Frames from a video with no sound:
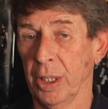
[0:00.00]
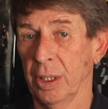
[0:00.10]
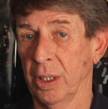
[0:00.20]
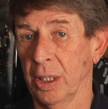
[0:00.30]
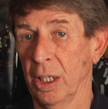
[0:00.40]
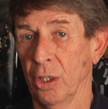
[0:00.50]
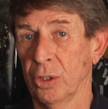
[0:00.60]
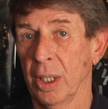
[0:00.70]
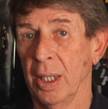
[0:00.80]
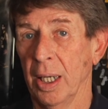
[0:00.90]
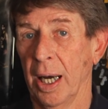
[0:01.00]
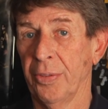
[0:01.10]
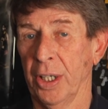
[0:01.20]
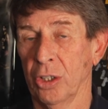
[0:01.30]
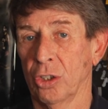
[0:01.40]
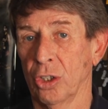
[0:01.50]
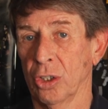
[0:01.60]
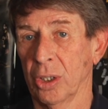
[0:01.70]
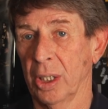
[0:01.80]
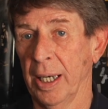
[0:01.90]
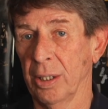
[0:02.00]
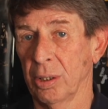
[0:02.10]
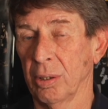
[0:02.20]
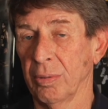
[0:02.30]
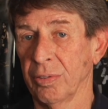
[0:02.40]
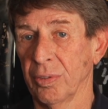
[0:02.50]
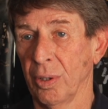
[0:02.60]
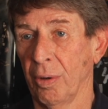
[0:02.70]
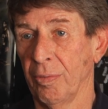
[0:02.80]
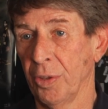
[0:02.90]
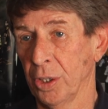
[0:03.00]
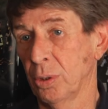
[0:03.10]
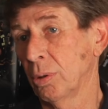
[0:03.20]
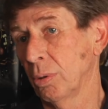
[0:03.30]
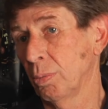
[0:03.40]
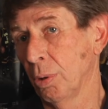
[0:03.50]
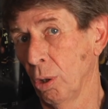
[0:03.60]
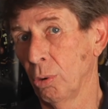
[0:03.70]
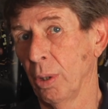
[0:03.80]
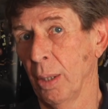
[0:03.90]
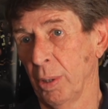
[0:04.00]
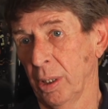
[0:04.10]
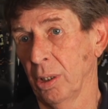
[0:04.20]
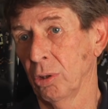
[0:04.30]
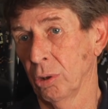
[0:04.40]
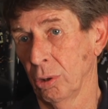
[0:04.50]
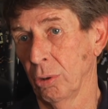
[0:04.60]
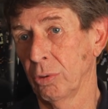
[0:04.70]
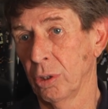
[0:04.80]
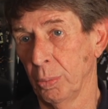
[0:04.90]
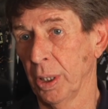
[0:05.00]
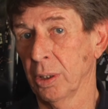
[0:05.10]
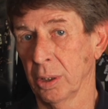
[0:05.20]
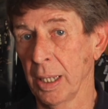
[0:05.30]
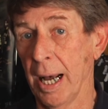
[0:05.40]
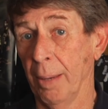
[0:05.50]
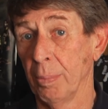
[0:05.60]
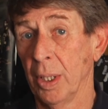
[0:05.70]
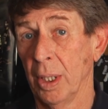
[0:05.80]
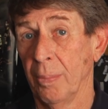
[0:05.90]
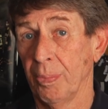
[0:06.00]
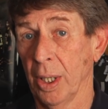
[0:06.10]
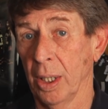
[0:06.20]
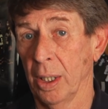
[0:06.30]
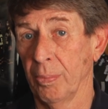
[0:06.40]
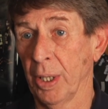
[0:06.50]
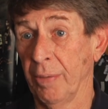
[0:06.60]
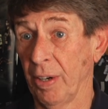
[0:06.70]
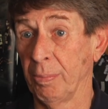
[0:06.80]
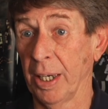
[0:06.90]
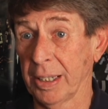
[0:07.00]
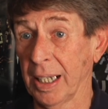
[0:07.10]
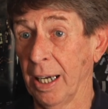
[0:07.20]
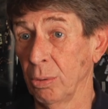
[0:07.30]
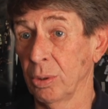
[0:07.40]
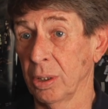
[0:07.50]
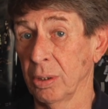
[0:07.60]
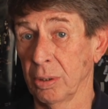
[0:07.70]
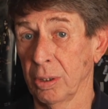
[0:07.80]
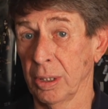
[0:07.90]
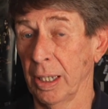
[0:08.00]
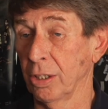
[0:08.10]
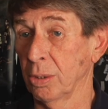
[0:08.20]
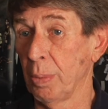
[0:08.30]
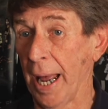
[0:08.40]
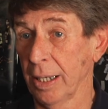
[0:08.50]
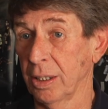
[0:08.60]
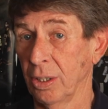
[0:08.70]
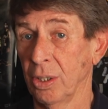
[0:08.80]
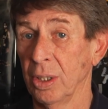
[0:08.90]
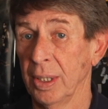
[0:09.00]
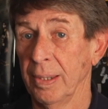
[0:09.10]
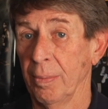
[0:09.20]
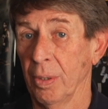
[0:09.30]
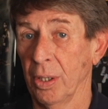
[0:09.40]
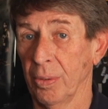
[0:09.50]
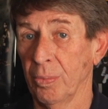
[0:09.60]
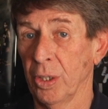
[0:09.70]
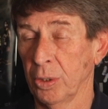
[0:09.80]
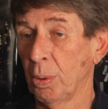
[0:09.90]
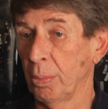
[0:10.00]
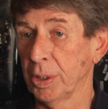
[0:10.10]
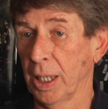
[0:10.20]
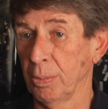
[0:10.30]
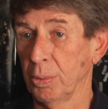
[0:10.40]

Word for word: anything else. I think it's just a case of, of this program I think deserves to be at the top. Um, and if I'm not the guy who can, can get us back there, um, then it's probably time